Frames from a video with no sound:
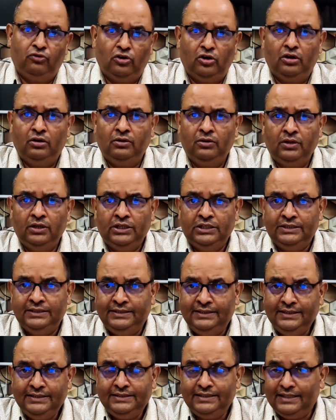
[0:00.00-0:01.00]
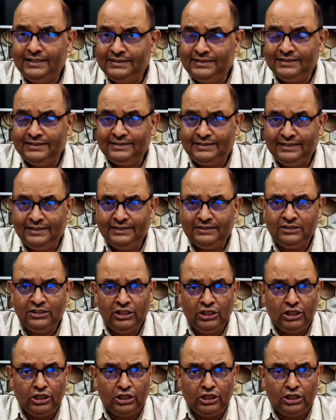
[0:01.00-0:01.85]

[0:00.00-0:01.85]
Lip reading: War, these agencies